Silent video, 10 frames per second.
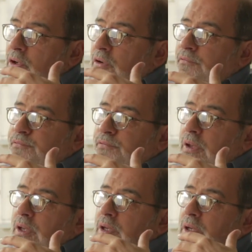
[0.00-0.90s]
of
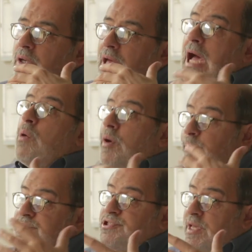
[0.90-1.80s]
our
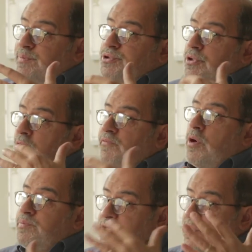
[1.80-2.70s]
perception of
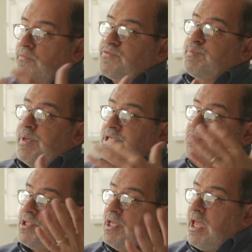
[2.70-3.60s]
objects of
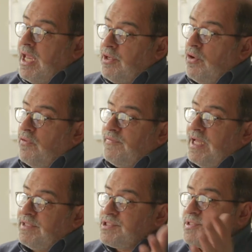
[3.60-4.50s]
space and of
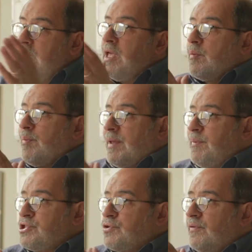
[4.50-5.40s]
others. By
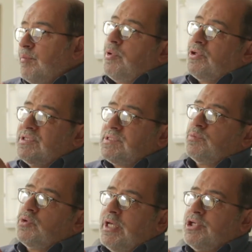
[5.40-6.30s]
means of embodied
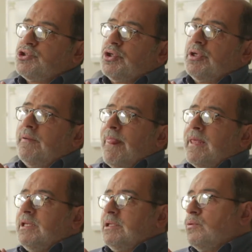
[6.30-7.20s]
simulation,
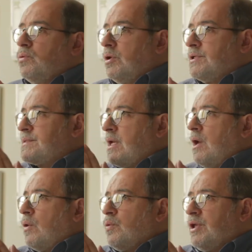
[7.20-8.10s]
in other words,
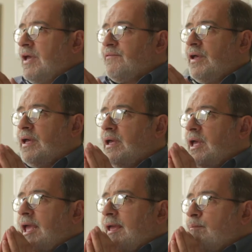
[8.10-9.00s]
we have a
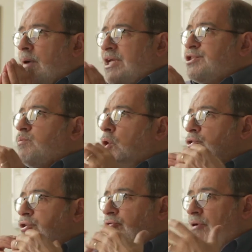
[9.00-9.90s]
much
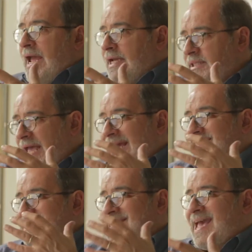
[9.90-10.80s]
more direct
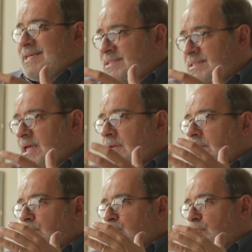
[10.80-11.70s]
access
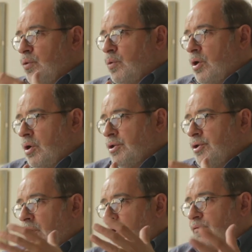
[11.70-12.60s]
to the world
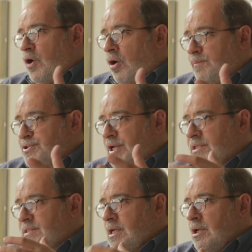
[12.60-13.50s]
of
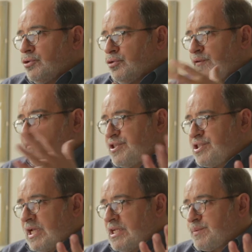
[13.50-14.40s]
objects, to the
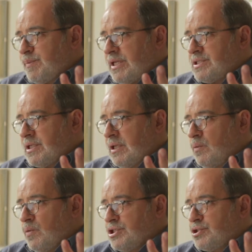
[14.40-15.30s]
physical space
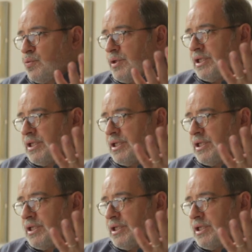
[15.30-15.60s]
in which